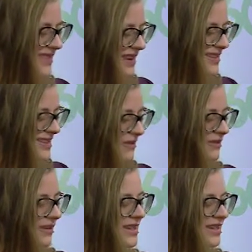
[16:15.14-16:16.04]
it's
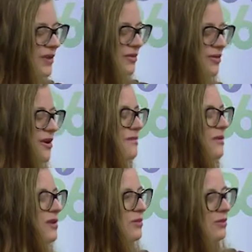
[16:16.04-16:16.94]
definitely a program
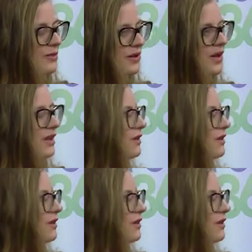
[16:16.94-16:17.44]
that people really